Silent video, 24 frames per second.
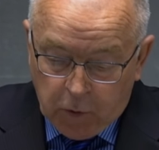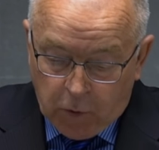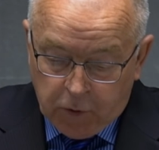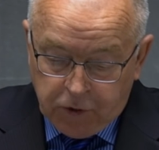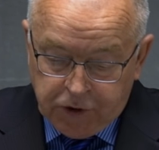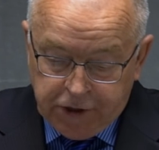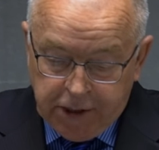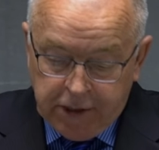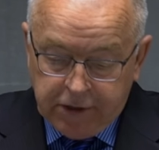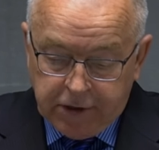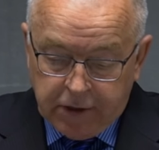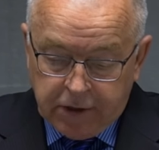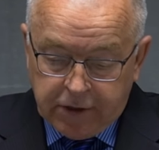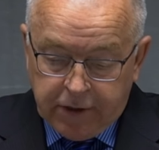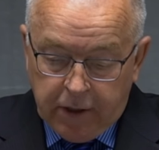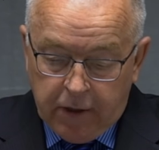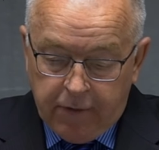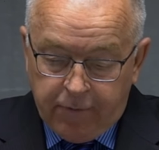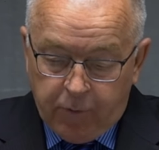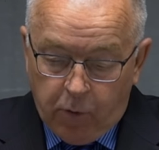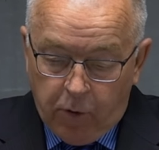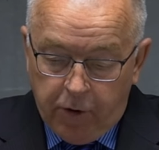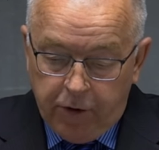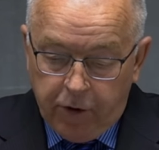Jesus
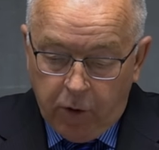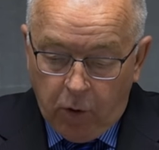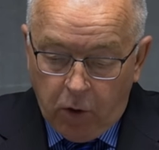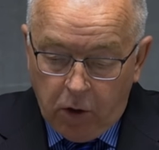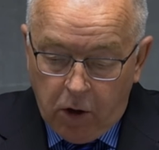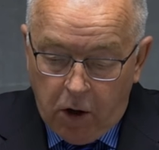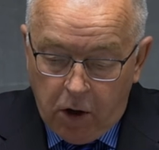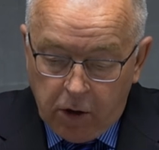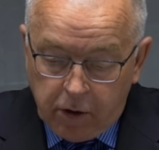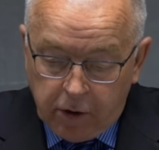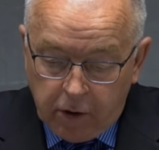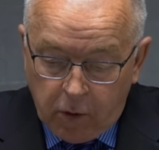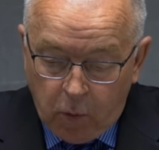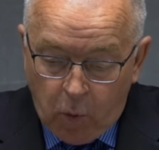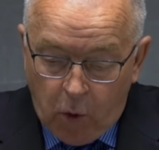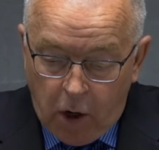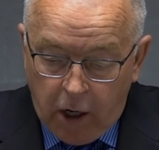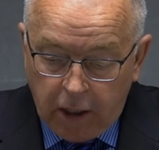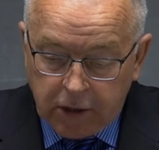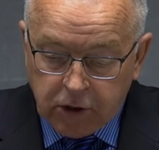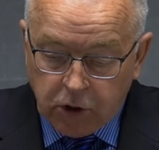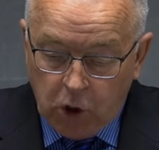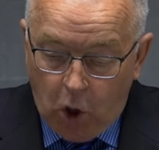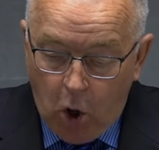therefore no longer
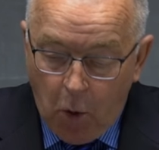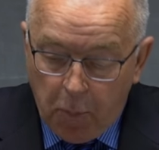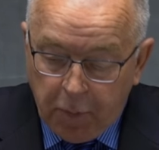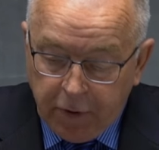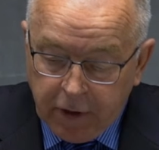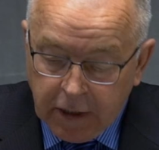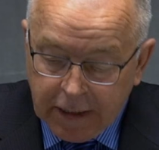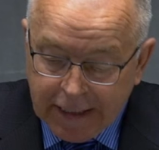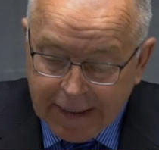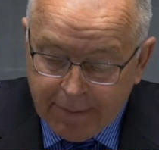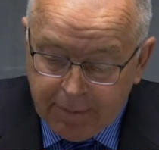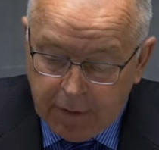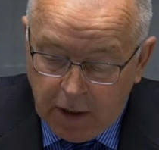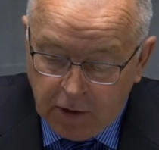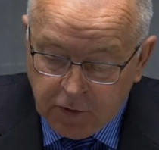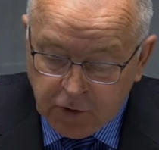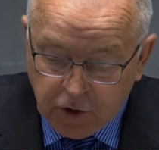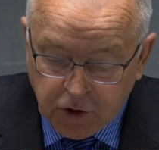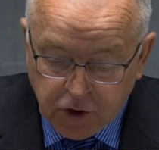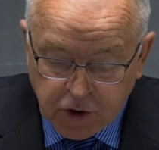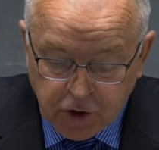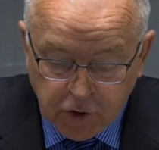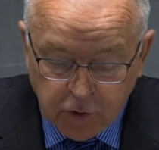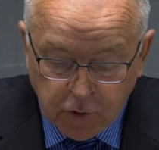walked openly among the
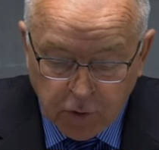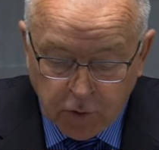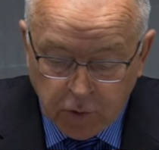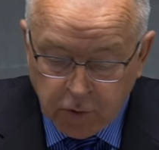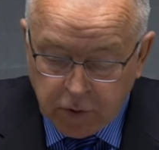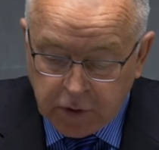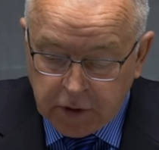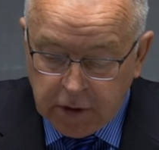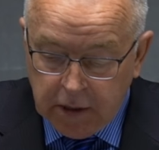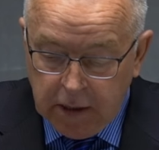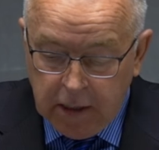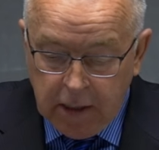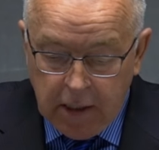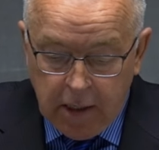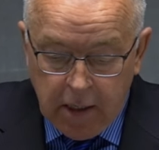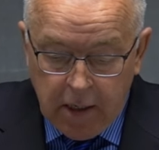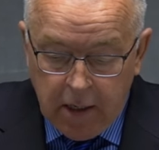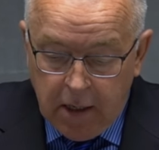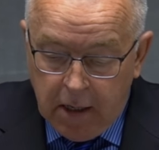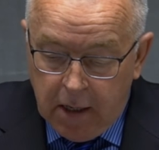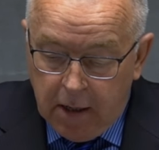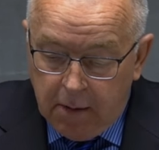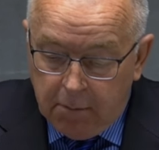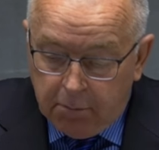Jews,
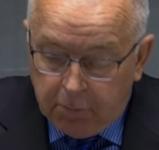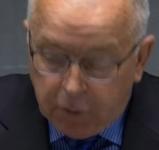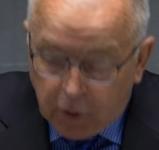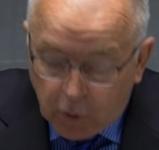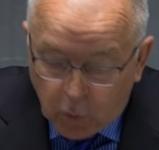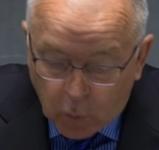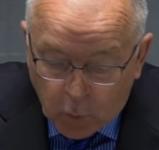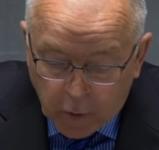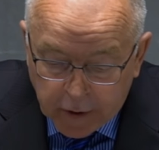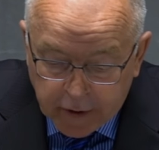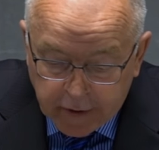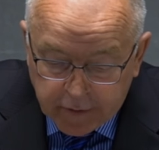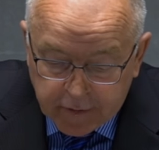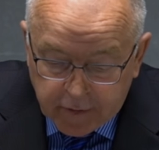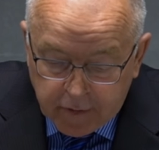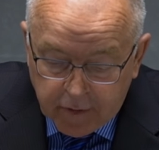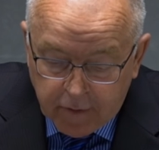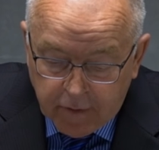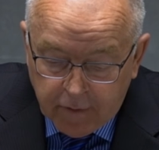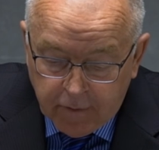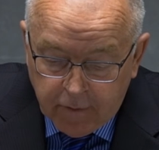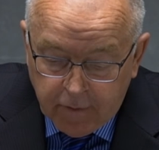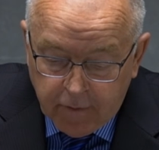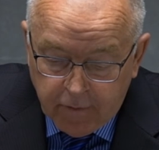but went
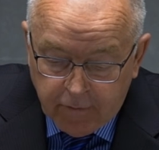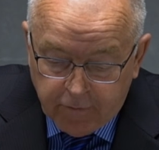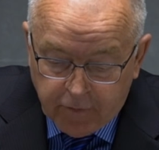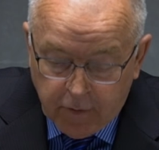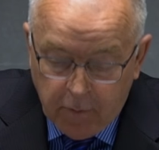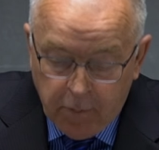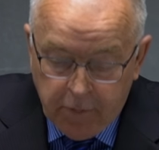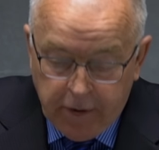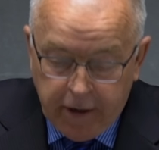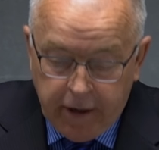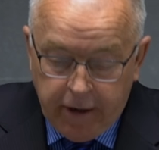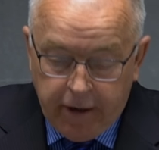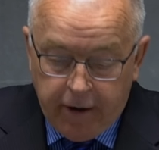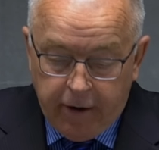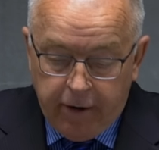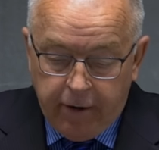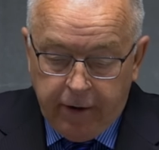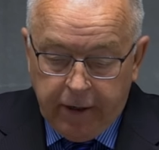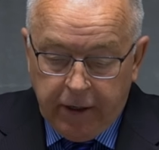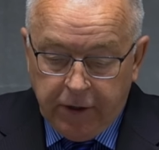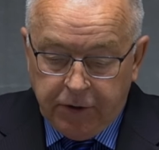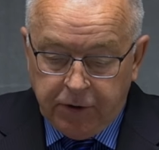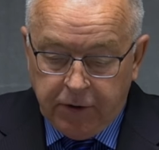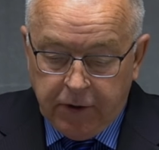from there
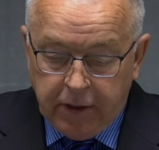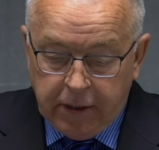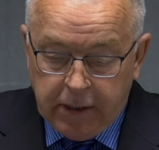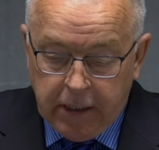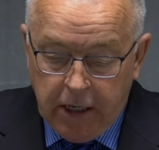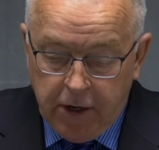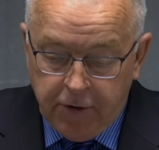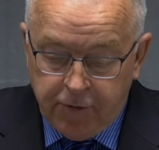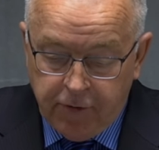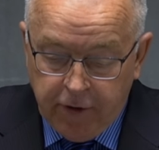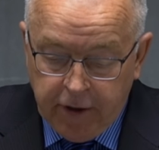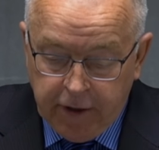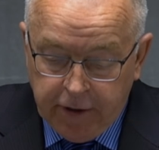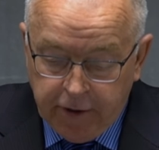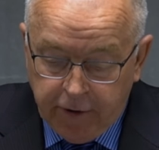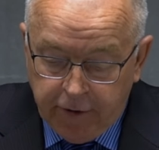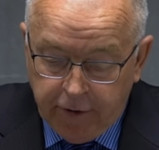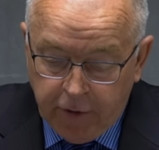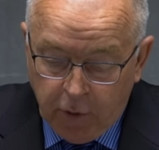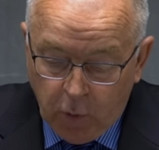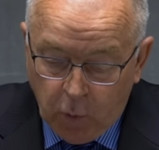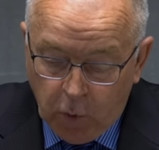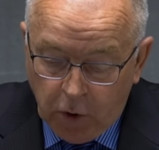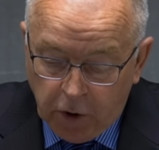into the country near to
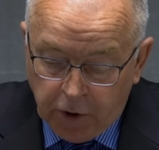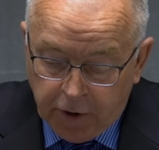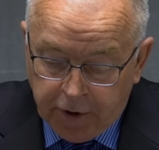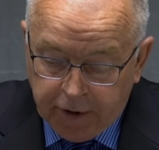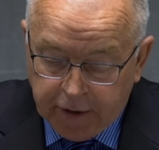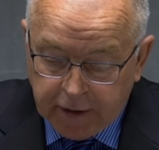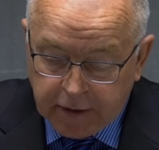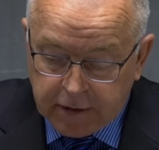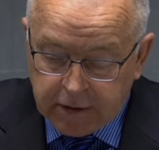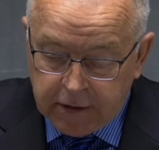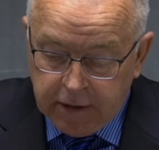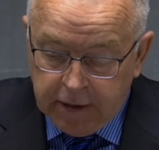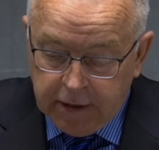the wilderness,